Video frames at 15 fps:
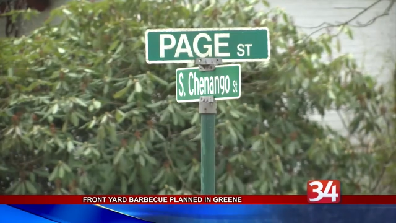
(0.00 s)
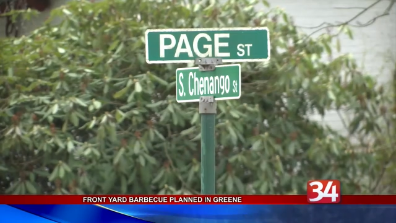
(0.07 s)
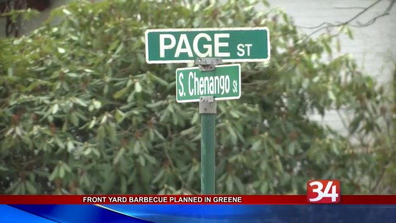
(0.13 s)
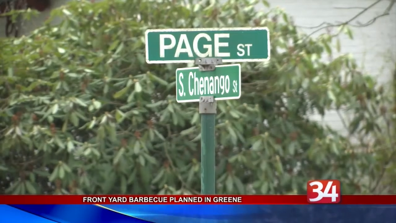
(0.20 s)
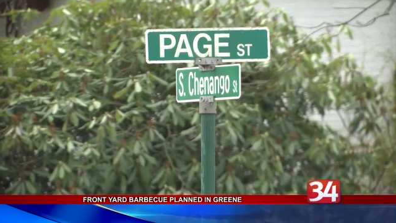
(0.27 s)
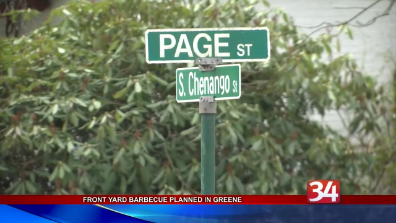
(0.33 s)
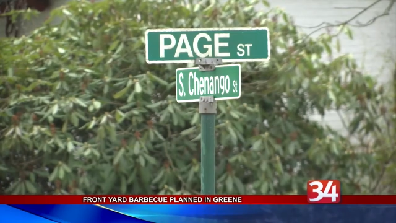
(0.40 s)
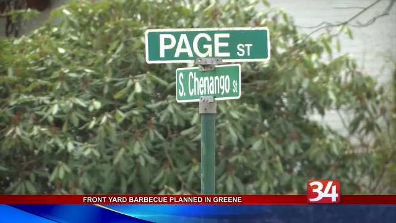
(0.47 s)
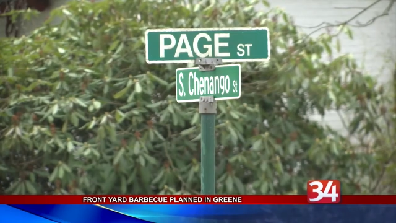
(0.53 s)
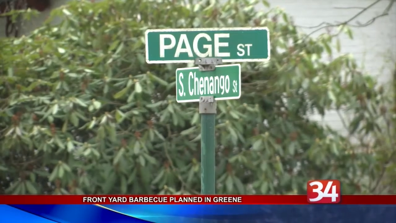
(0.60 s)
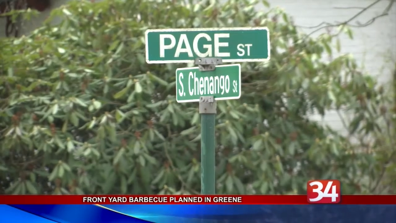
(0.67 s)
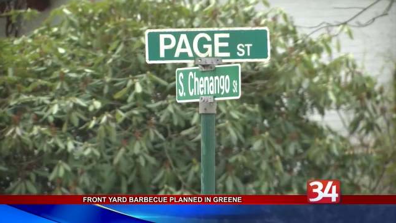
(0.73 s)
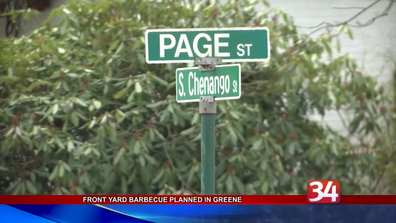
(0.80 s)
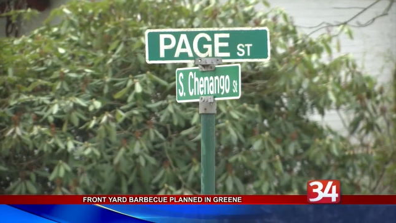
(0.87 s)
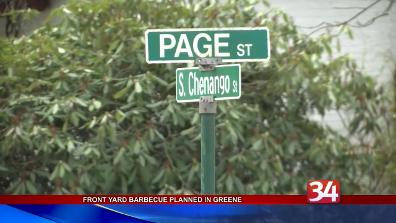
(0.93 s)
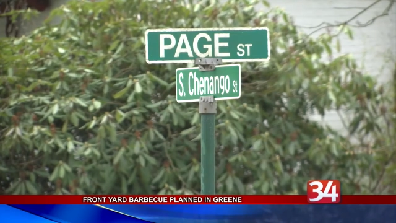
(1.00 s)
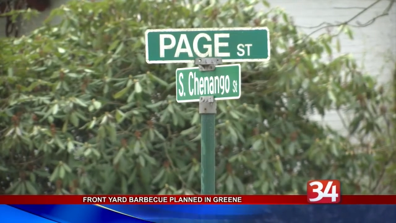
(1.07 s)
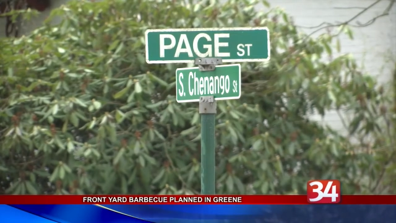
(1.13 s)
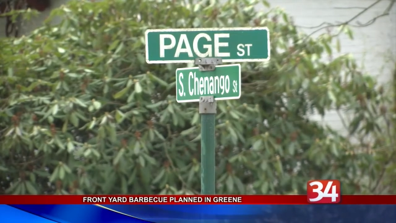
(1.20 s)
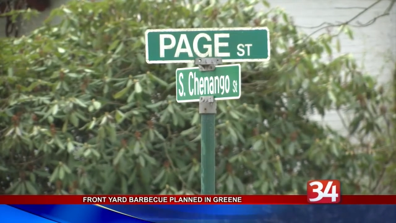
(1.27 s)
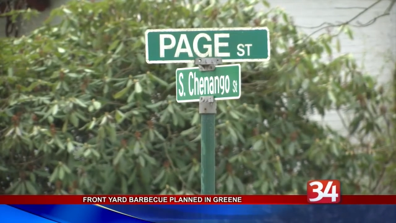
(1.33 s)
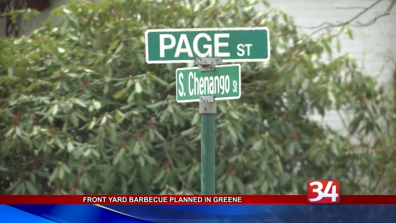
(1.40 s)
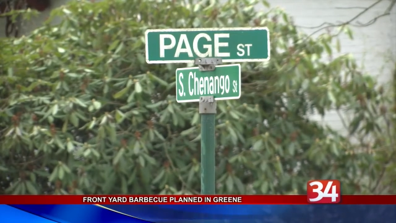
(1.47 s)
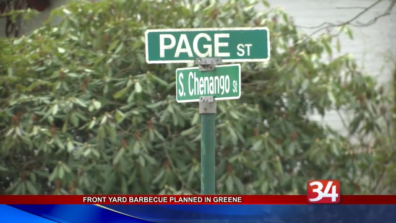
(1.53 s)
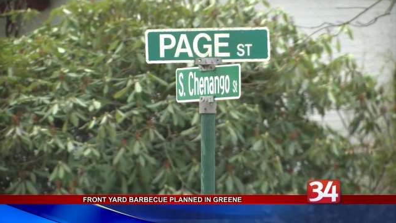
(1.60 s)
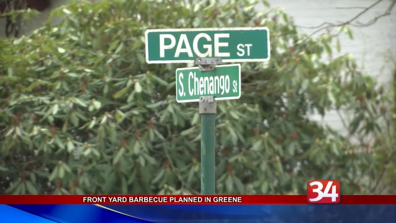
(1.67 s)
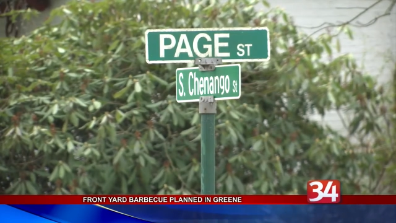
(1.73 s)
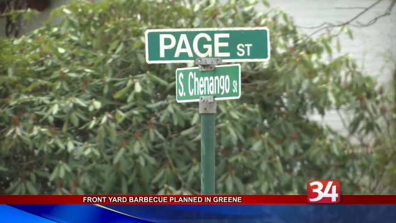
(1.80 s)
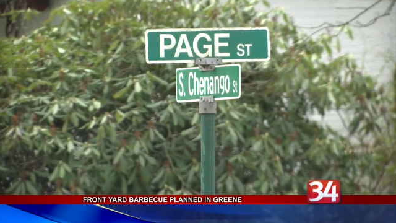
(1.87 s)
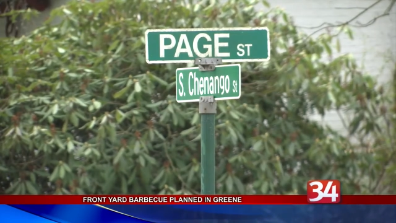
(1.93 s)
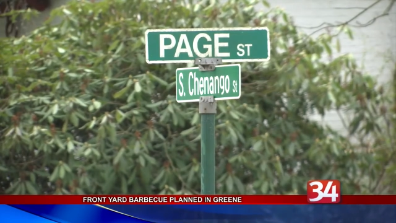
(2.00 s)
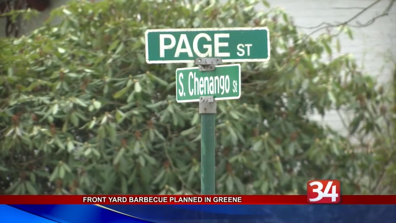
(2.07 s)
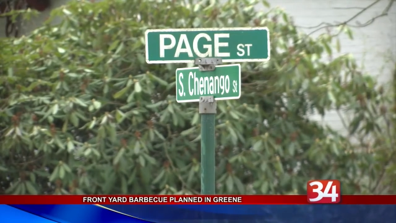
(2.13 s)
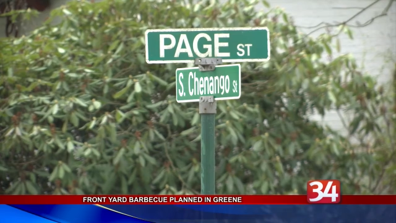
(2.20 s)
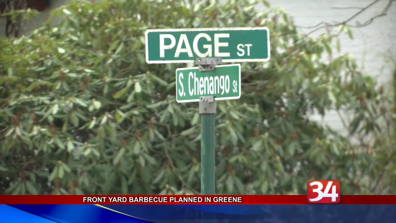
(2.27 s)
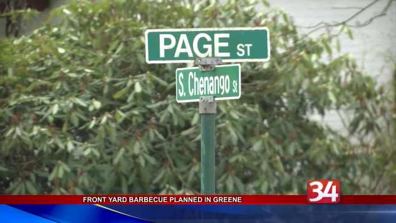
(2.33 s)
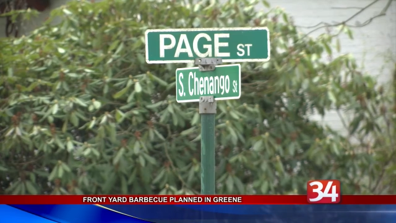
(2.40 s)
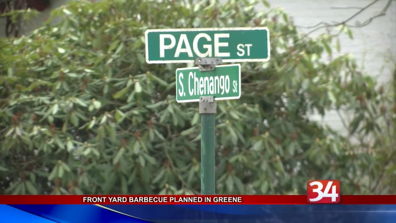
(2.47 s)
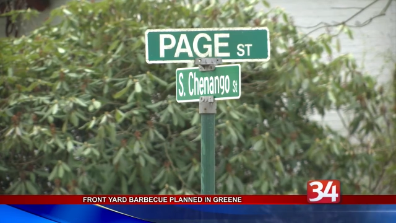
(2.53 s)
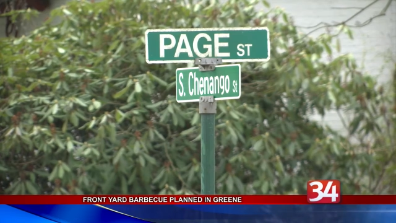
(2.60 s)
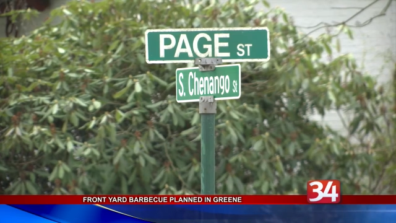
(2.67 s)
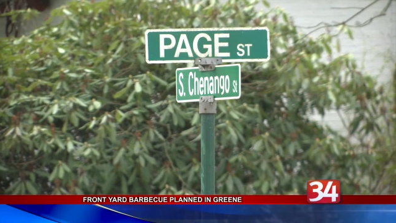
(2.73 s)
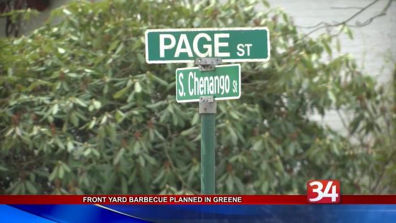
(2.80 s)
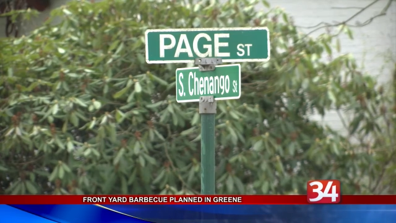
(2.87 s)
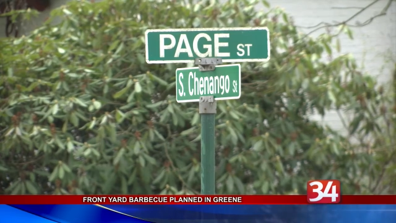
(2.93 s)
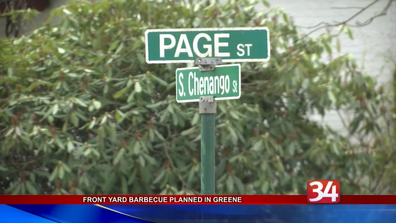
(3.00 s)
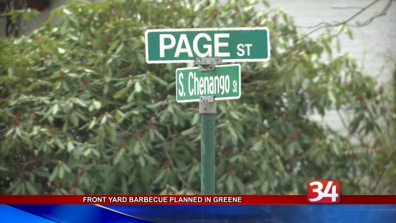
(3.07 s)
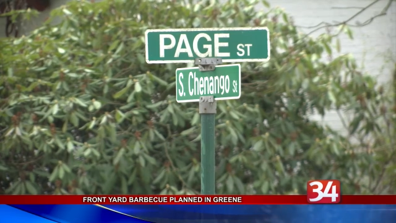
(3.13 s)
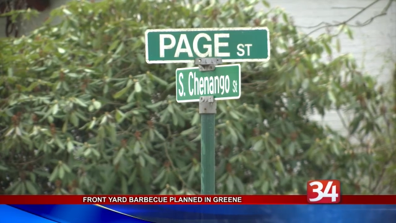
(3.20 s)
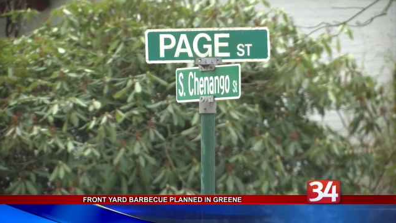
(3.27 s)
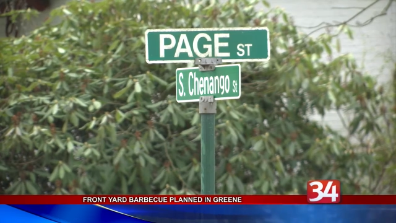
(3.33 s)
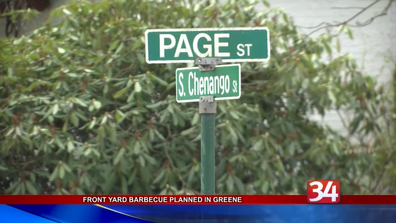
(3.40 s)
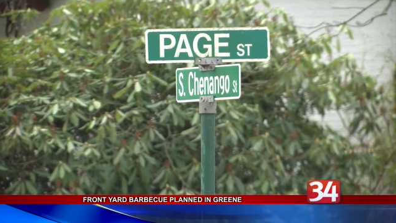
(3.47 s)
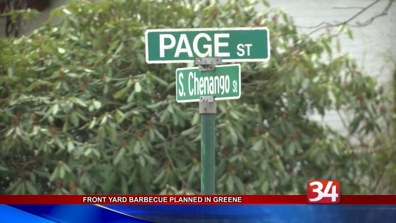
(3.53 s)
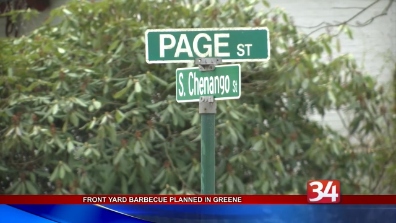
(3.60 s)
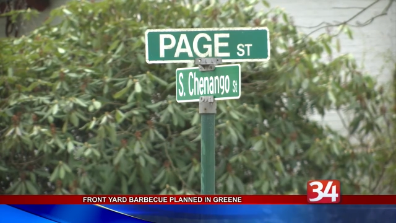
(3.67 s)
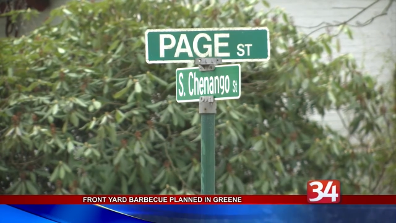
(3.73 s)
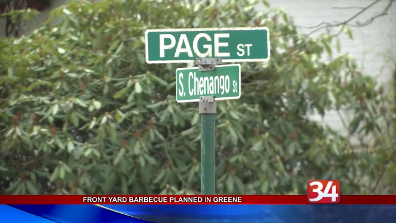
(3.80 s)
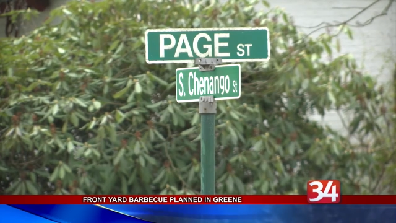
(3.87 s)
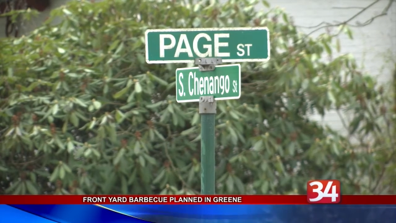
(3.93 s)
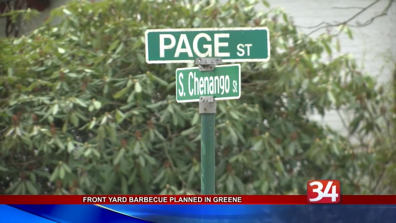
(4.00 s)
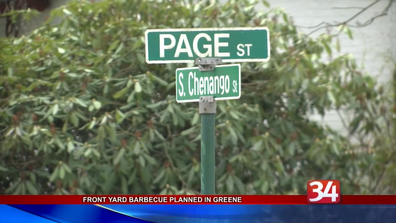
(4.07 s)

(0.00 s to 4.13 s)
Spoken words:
No face is visible, so there are no lips to read.